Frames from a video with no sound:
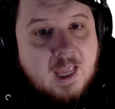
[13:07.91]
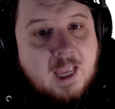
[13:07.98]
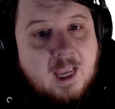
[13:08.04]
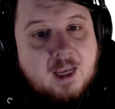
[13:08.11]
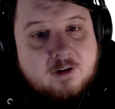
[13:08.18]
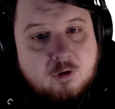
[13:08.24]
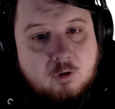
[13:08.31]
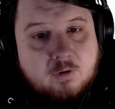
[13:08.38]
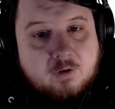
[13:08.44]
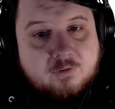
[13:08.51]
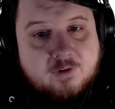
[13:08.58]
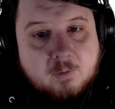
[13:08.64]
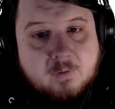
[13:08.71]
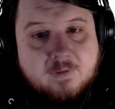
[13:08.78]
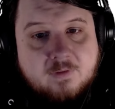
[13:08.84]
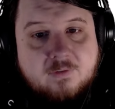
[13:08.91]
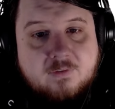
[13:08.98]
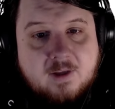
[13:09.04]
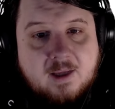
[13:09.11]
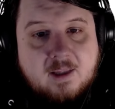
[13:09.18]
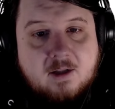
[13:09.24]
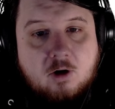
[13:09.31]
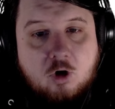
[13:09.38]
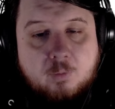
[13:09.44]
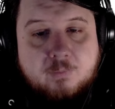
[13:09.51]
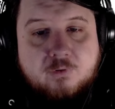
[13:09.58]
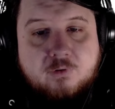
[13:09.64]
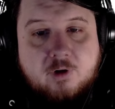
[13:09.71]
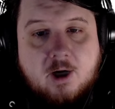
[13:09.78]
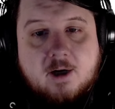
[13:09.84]
and told us there were the stay-at-home
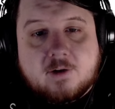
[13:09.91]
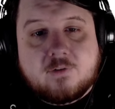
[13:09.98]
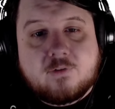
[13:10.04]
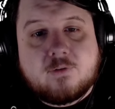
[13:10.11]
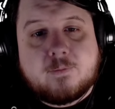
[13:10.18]
stocks.